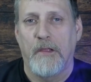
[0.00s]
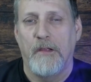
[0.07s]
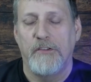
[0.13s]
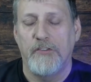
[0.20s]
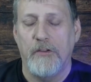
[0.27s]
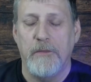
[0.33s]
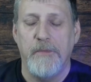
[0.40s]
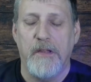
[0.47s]

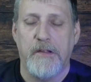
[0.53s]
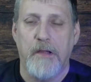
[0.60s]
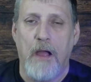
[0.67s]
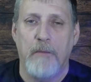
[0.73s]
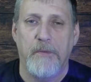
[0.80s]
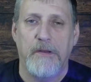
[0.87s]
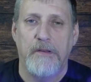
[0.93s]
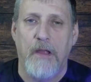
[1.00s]
leave me a
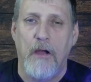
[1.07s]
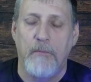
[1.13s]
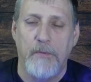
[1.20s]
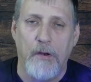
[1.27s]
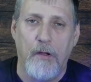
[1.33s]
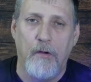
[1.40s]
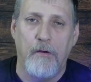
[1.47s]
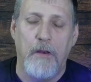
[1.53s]
comment down
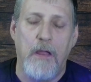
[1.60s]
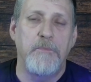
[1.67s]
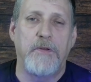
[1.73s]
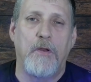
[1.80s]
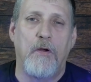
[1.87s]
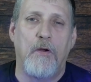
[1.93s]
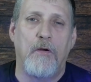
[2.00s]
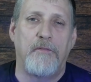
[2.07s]
below. Let me
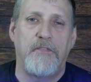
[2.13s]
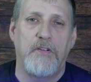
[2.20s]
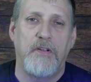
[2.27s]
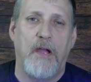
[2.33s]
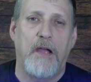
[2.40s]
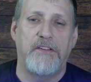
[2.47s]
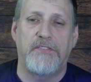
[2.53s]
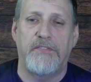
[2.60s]
know if you
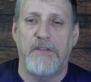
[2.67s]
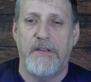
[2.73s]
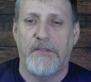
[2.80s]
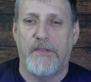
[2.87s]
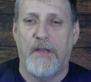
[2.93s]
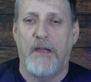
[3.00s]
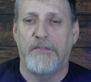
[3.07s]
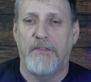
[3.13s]
guys
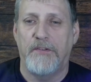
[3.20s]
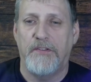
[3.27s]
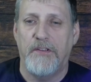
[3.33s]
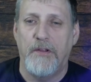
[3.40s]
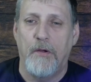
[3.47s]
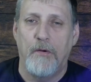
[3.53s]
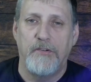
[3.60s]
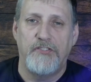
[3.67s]
think that the
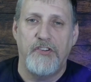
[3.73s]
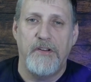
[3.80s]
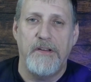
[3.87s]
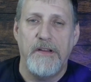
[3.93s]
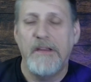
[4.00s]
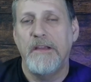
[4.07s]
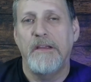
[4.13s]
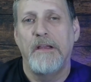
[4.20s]

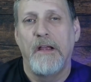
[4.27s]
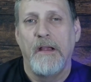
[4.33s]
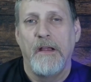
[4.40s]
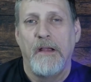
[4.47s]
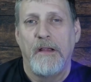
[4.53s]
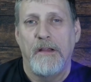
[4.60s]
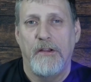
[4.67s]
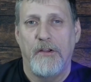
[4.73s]
Doge
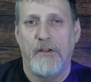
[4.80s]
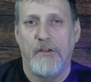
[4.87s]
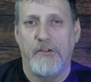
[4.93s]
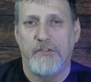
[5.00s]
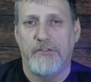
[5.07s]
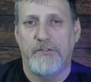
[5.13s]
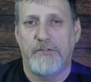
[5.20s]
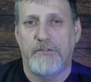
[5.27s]

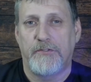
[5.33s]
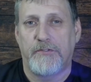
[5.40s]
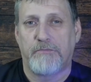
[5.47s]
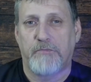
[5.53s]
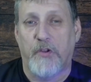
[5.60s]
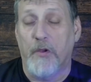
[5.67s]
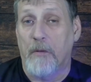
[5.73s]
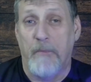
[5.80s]
is
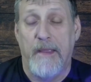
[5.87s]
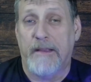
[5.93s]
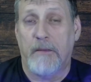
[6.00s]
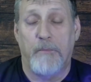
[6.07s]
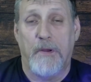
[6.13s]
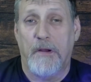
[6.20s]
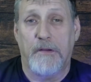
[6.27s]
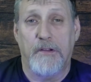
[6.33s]
going to make America